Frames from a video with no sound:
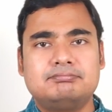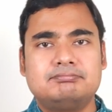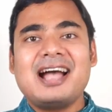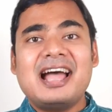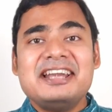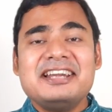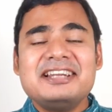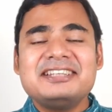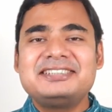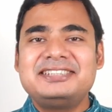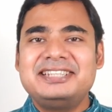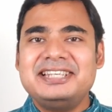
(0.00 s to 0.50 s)

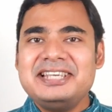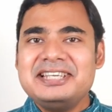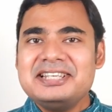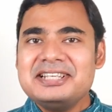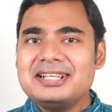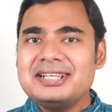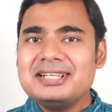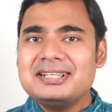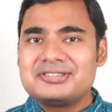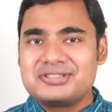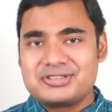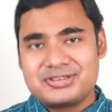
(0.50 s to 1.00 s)
Kinda
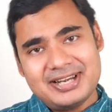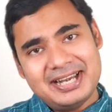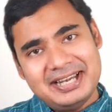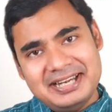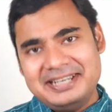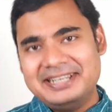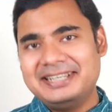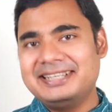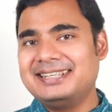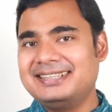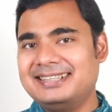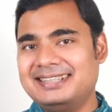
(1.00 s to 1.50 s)
seeing a
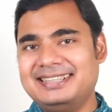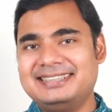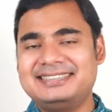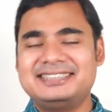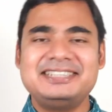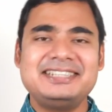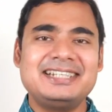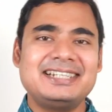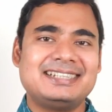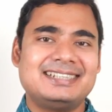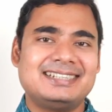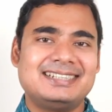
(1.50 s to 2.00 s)
trend here,
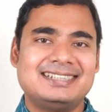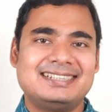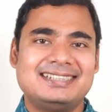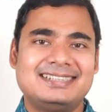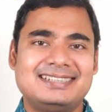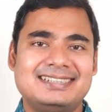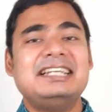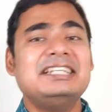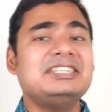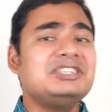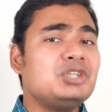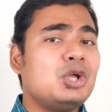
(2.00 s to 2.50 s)
isn't
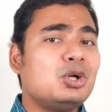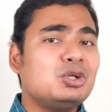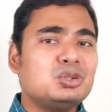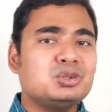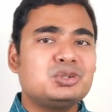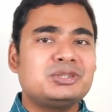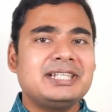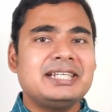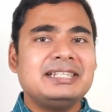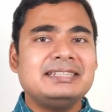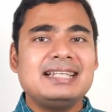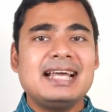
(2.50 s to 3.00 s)
it? That is not
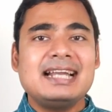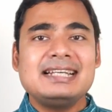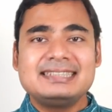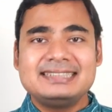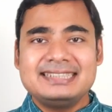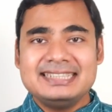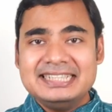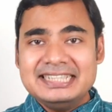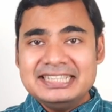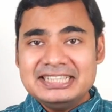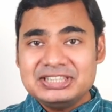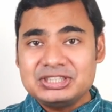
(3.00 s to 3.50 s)
to say
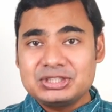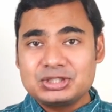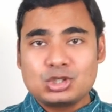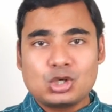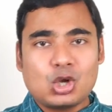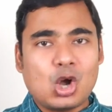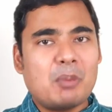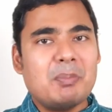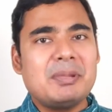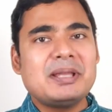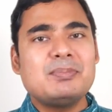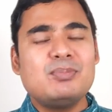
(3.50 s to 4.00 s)
that
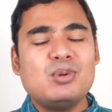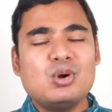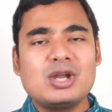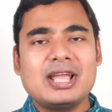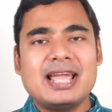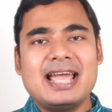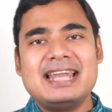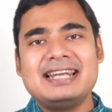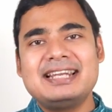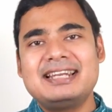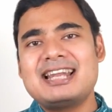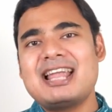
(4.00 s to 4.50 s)
these comic
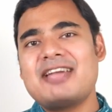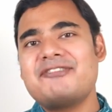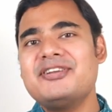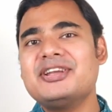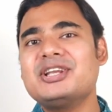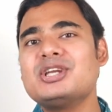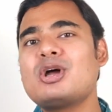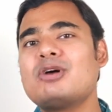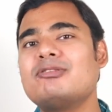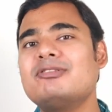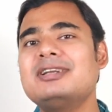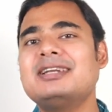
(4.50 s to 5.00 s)
book and
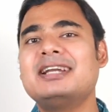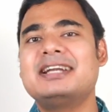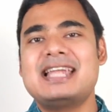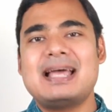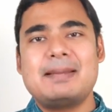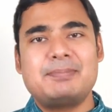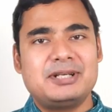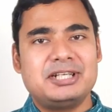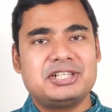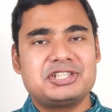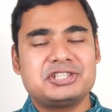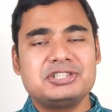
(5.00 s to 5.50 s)
graphic novel
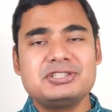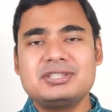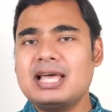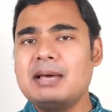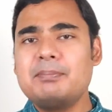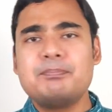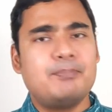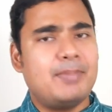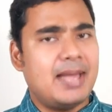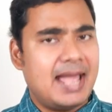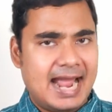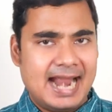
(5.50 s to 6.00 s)
adaptations
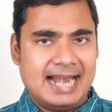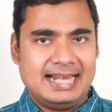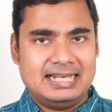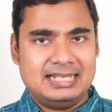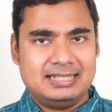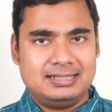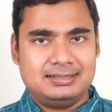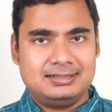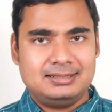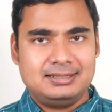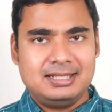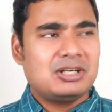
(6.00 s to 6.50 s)
are
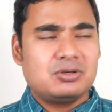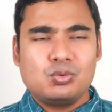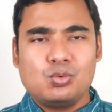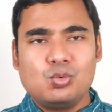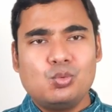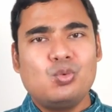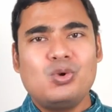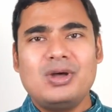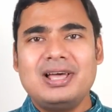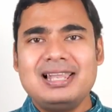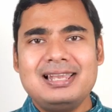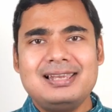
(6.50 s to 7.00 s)
bad.
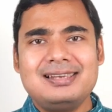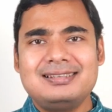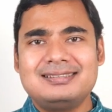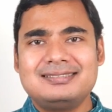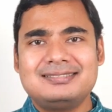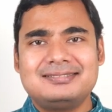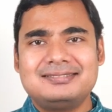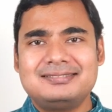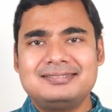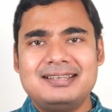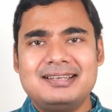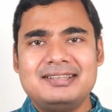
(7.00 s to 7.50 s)
But,
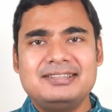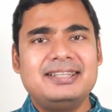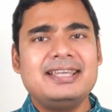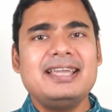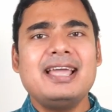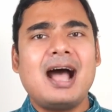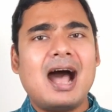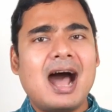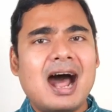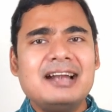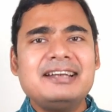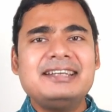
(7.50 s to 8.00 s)
well,
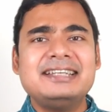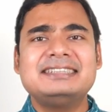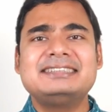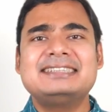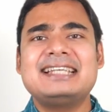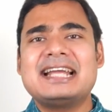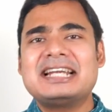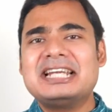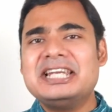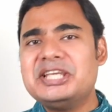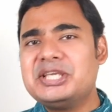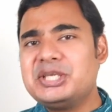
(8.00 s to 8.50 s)
they aren't
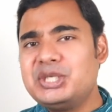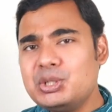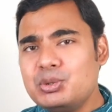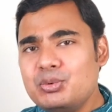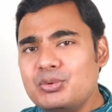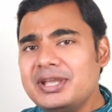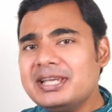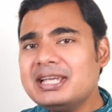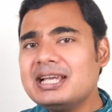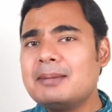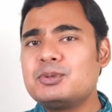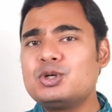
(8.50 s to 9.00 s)
exactly
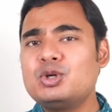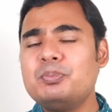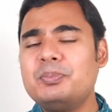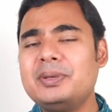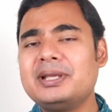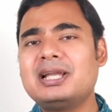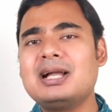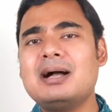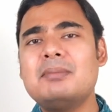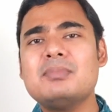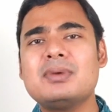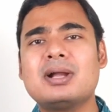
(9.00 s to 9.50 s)
queuing up to
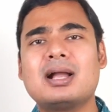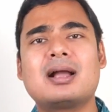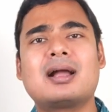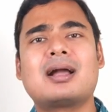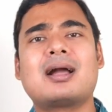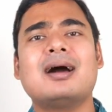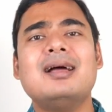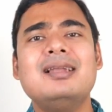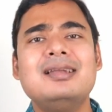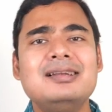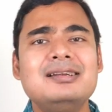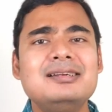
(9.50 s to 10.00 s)
become
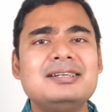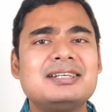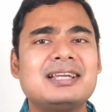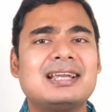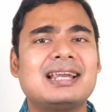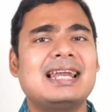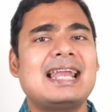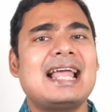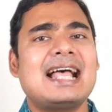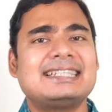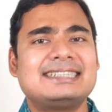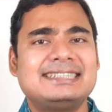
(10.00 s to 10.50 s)

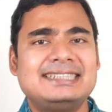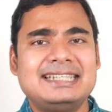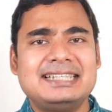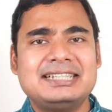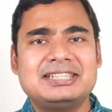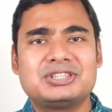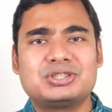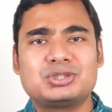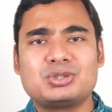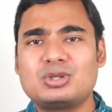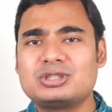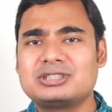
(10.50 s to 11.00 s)
cult
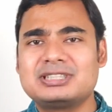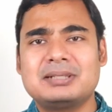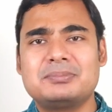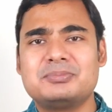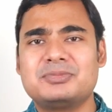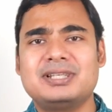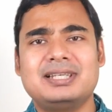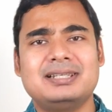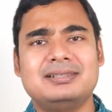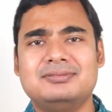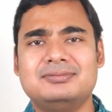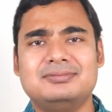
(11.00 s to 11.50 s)
classics or
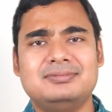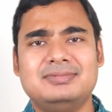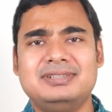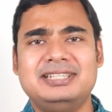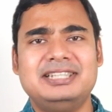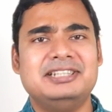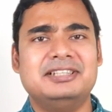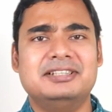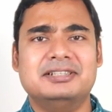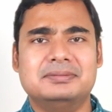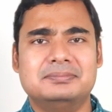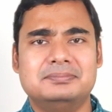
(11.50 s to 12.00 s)
something
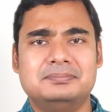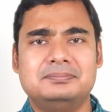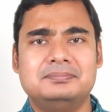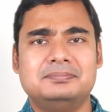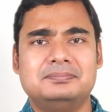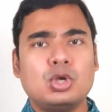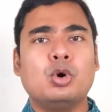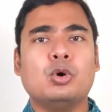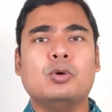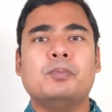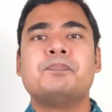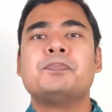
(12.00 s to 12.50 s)
either.
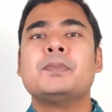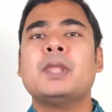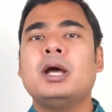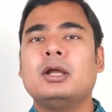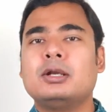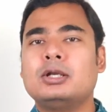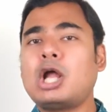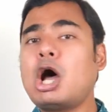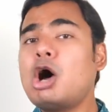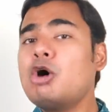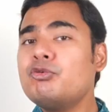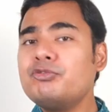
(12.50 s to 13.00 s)
So,
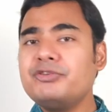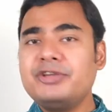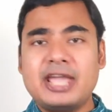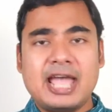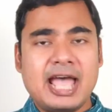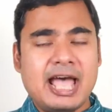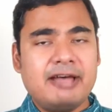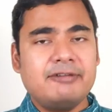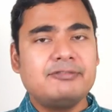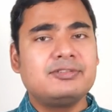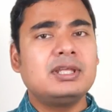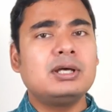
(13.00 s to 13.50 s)
now we
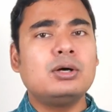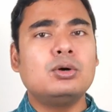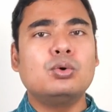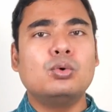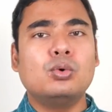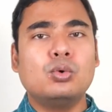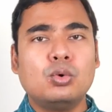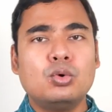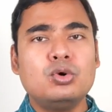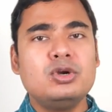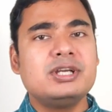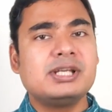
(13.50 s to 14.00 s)
have
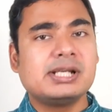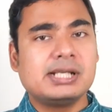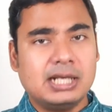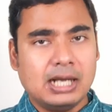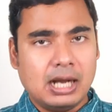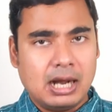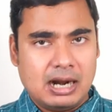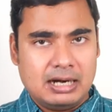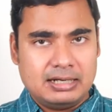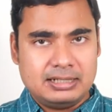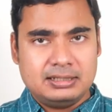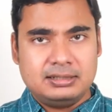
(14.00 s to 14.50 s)
The Old
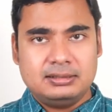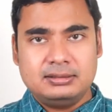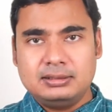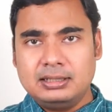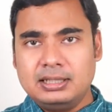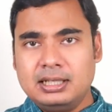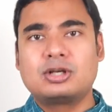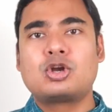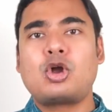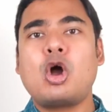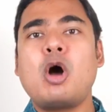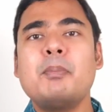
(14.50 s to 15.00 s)
Guard,
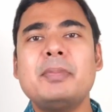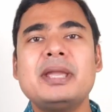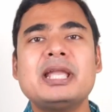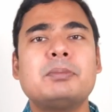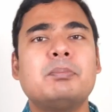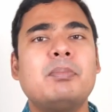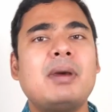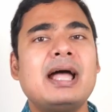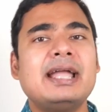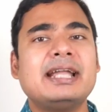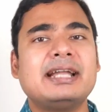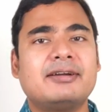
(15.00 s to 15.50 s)
the
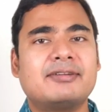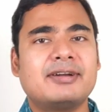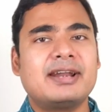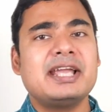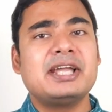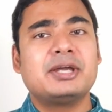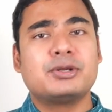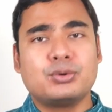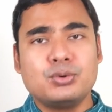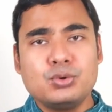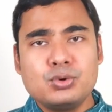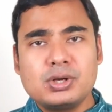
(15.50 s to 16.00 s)
comic by
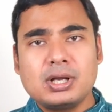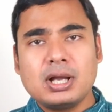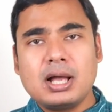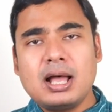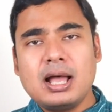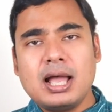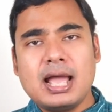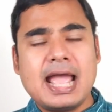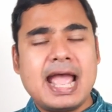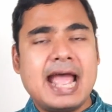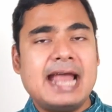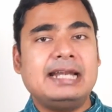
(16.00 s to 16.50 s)
Greg
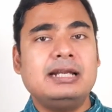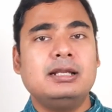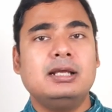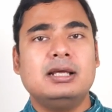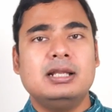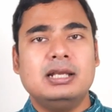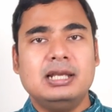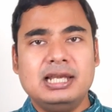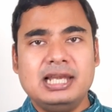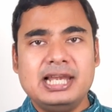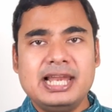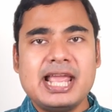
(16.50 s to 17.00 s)
Rucka and
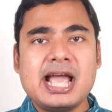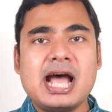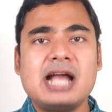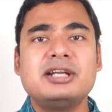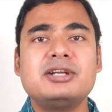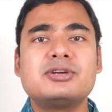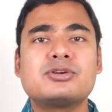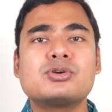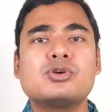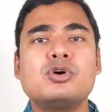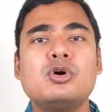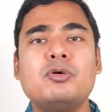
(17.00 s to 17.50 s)

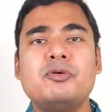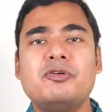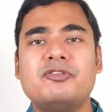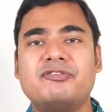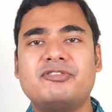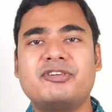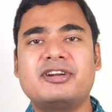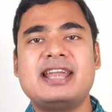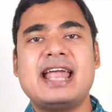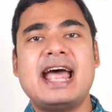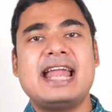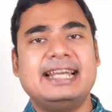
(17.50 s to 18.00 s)
Leandro
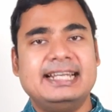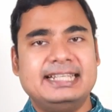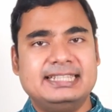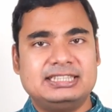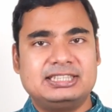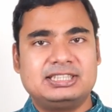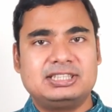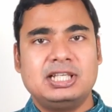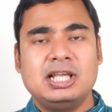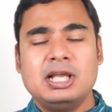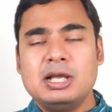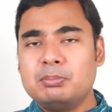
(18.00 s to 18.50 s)

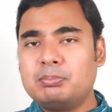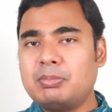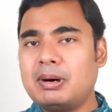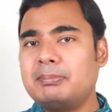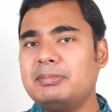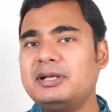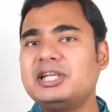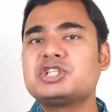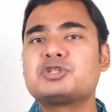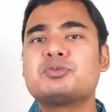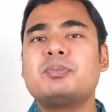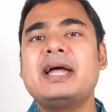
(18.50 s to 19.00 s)
Fernandez,
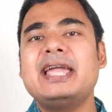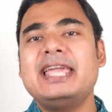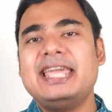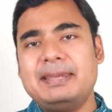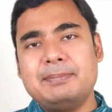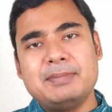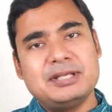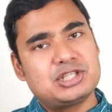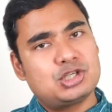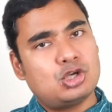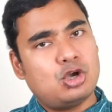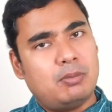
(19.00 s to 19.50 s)
published by
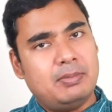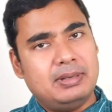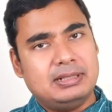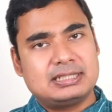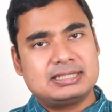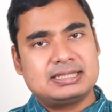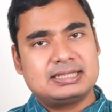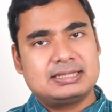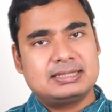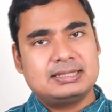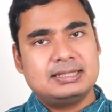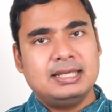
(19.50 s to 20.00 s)
Image
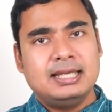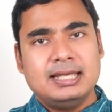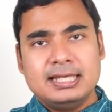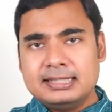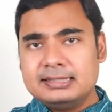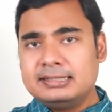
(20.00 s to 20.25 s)
Comics.